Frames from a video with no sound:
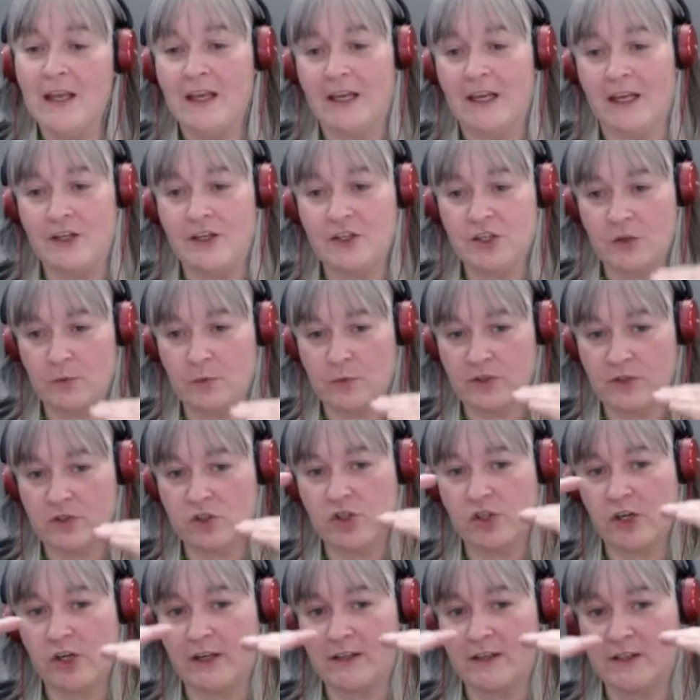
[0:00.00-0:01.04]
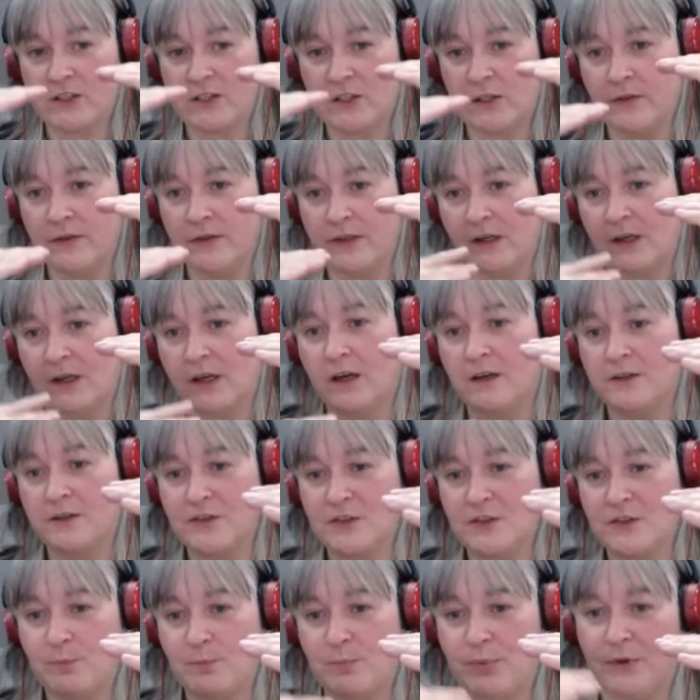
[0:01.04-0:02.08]
And she was mm-hmm. just on the
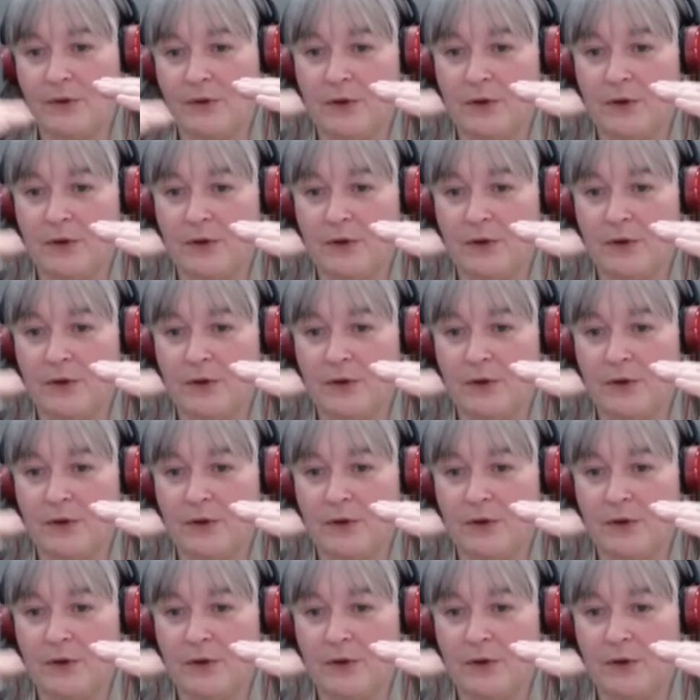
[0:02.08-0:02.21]
cusp